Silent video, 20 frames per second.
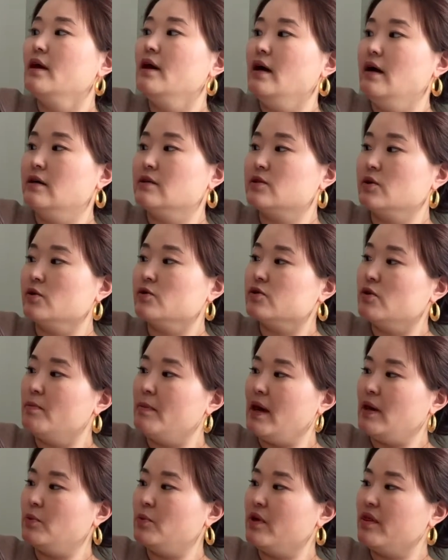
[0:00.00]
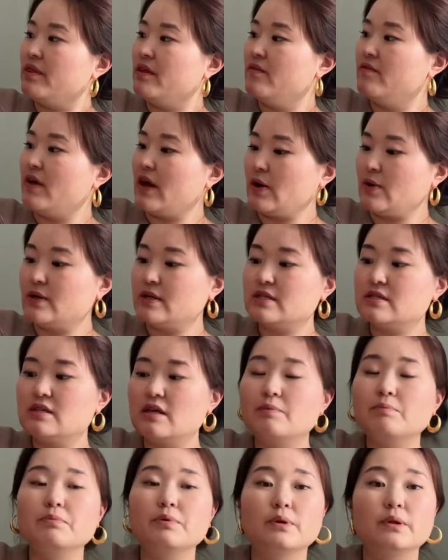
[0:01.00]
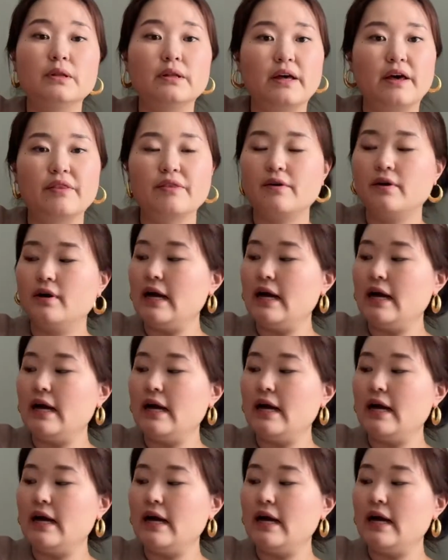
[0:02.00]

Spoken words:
It's also made with a very simple leather.